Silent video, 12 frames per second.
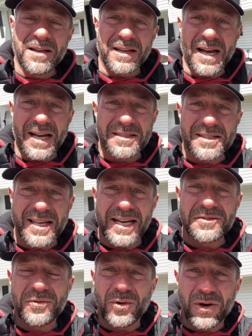Guys,
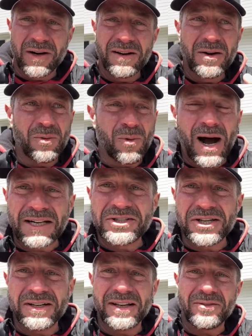thanks for
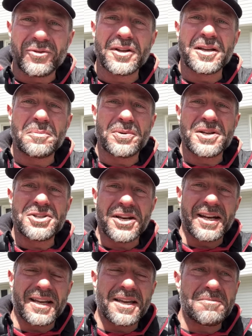watching. I really
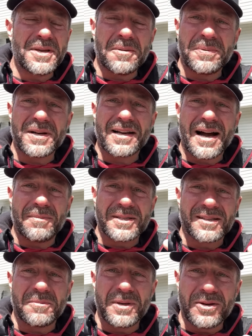appreciate it. Hit me up in the
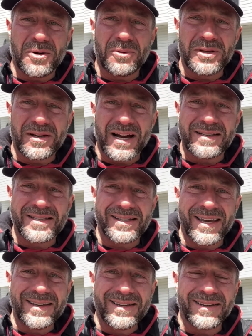comments. Let me know what you guys
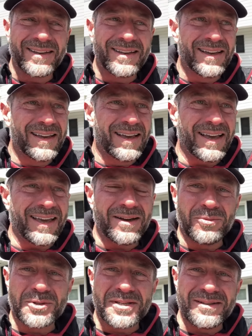think. And
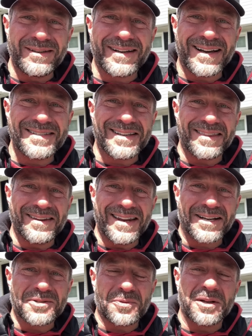we'll see you guys on the
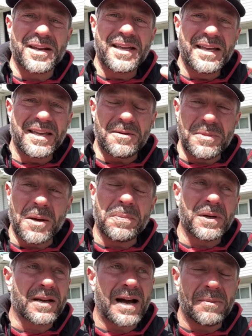next one. Hit me up
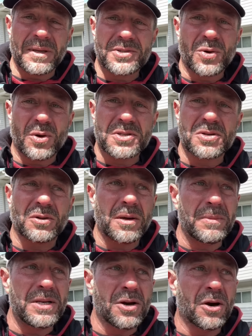in the comments also. Let
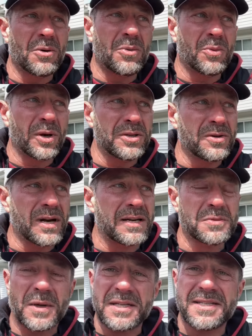me know what you
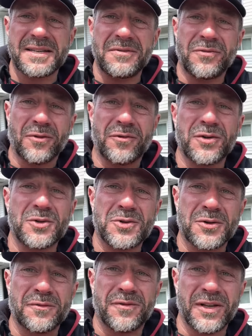guys want to see for
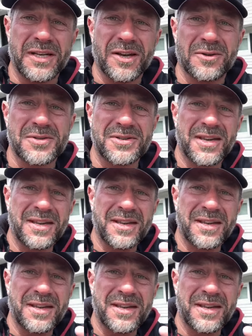future videos.